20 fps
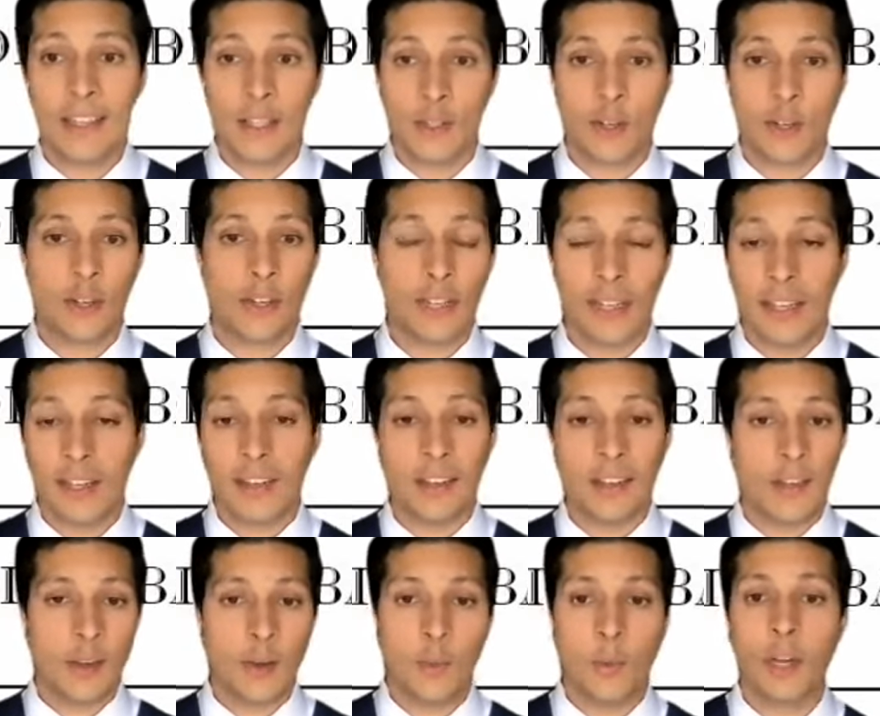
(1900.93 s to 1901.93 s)
turning
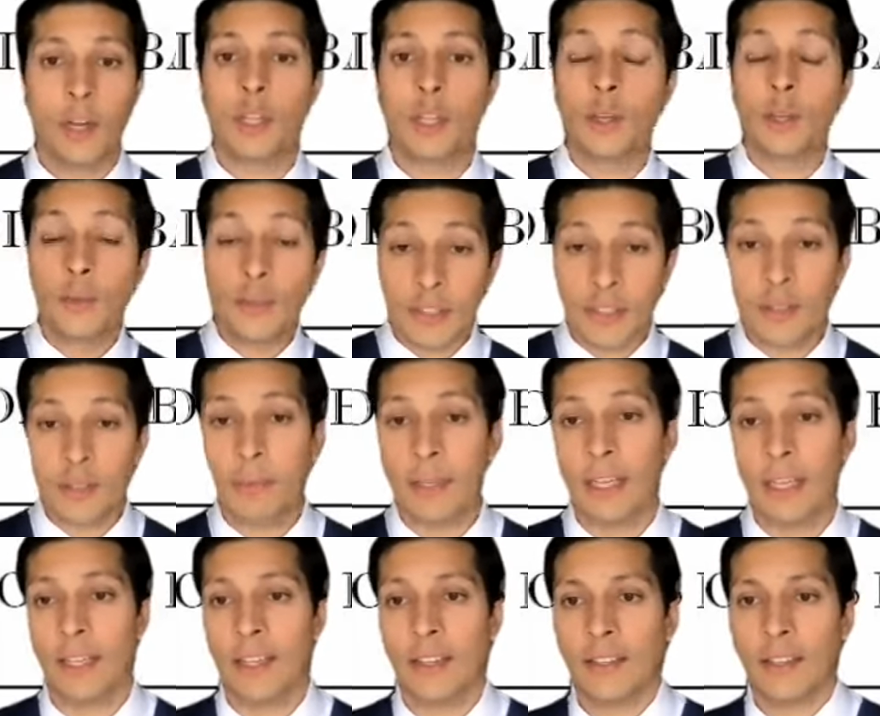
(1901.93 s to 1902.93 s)
what used to
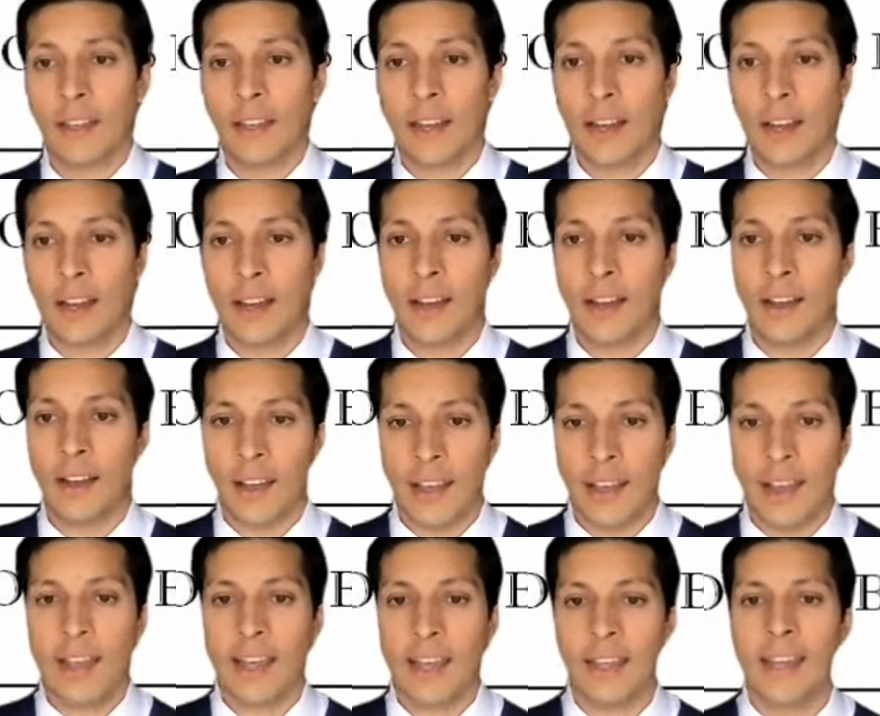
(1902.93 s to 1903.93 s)
be
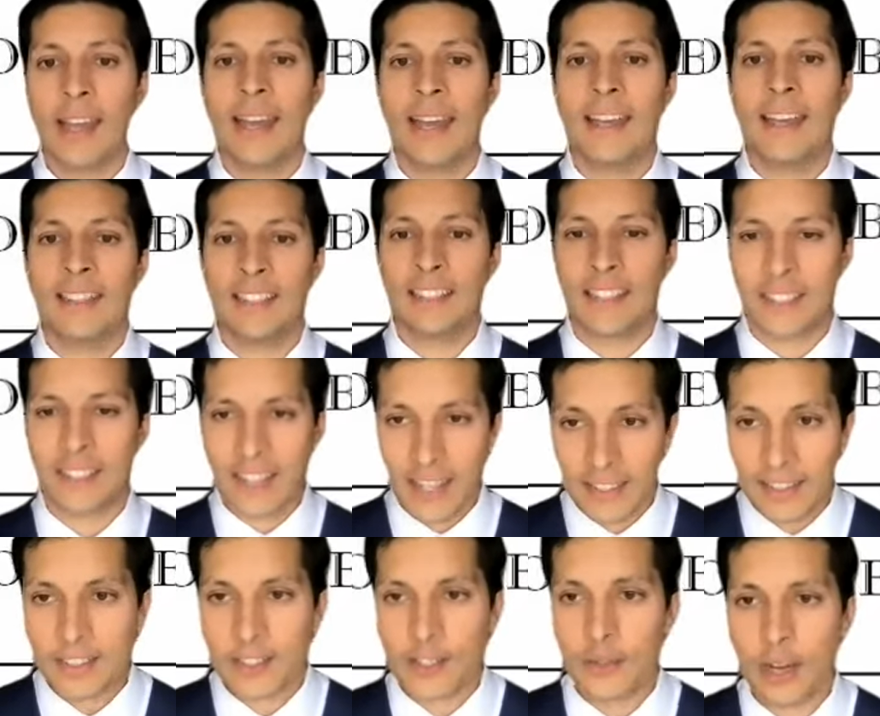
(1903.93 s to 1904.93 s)
a
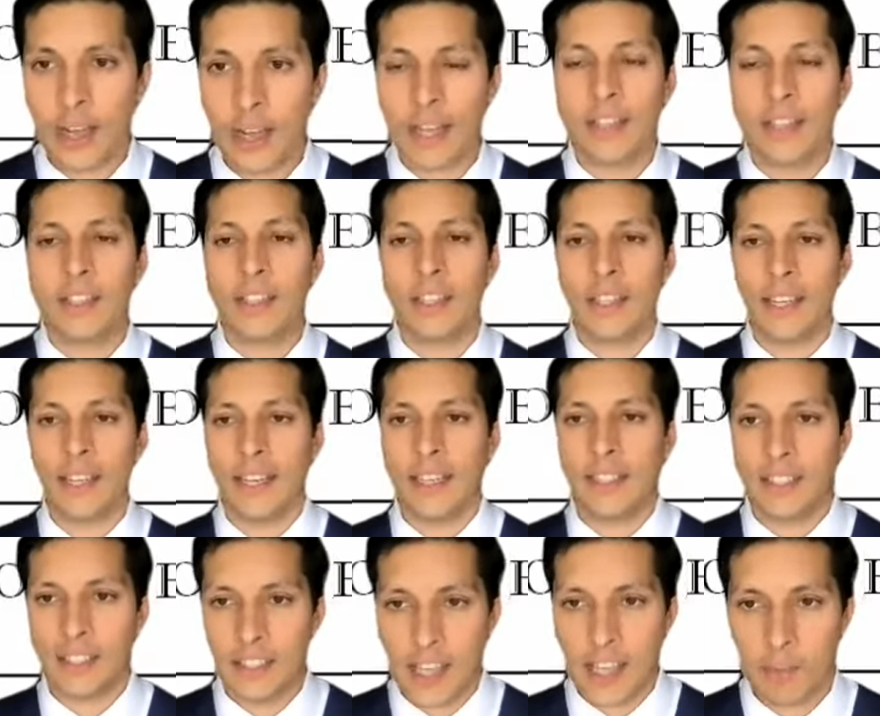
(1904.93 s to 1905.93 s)
set strategy, a
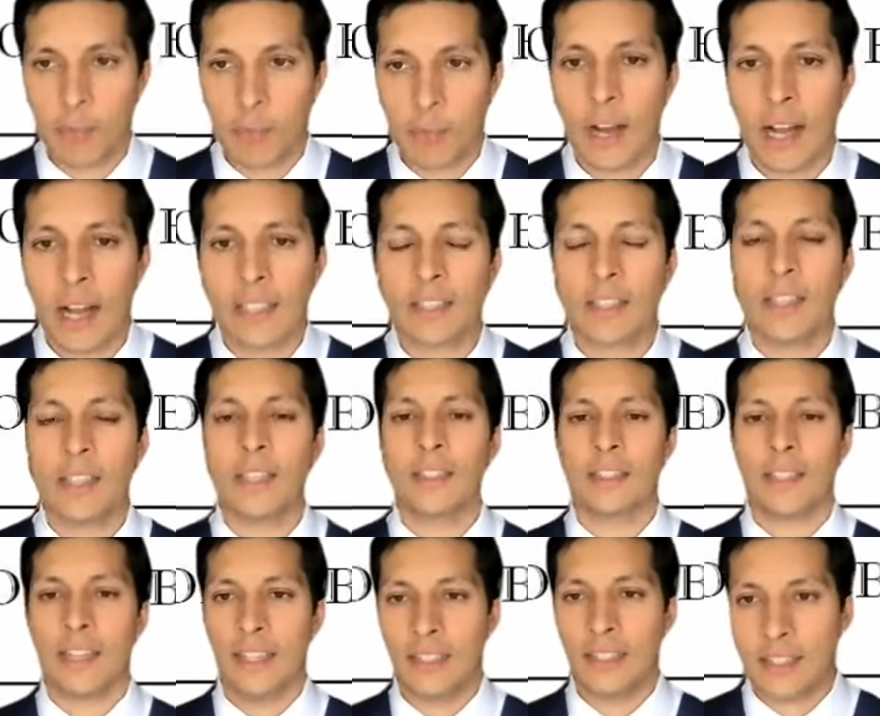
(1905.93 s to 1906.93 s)
set process,
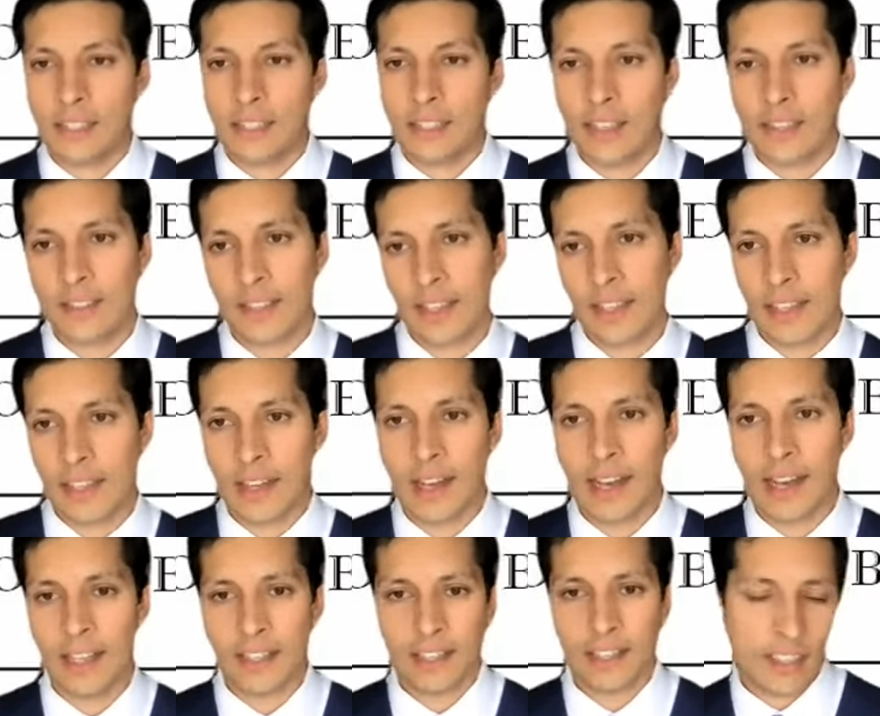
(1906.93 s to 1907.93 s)
a set
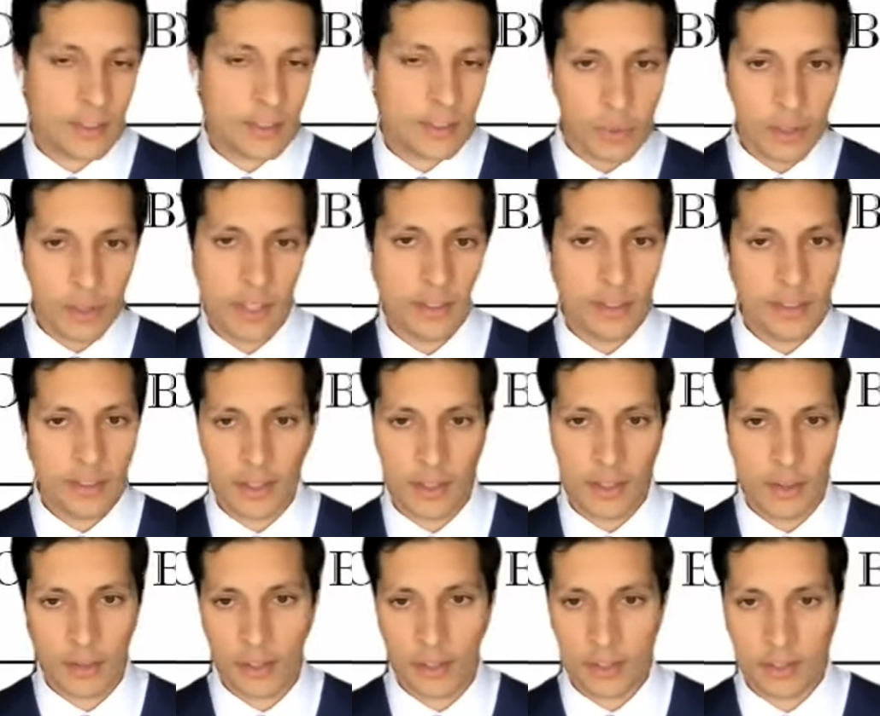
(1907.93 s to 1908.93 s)
at least within, you
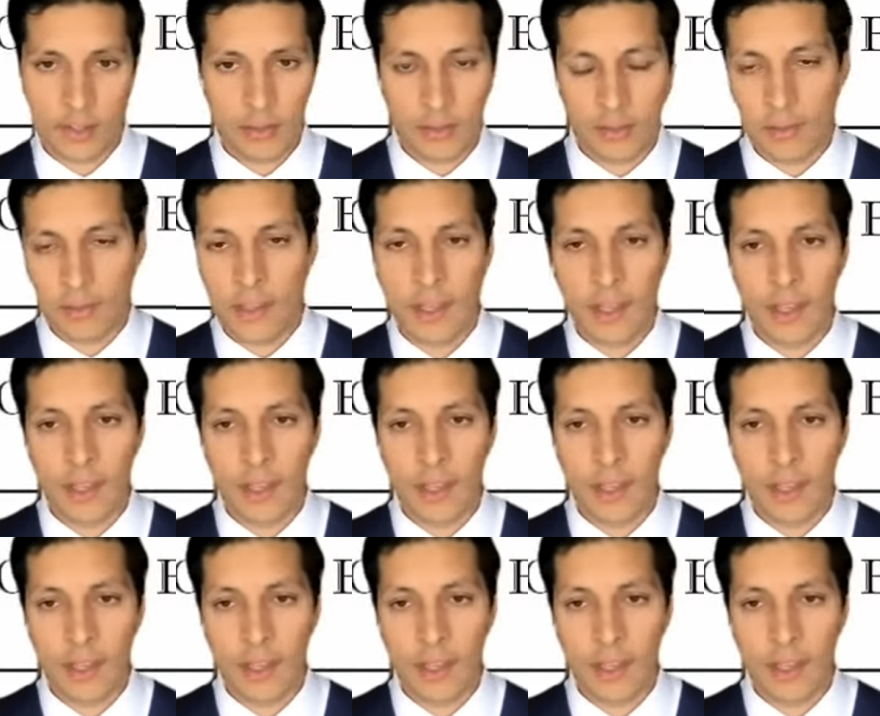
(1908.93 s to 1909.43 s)
know, a certain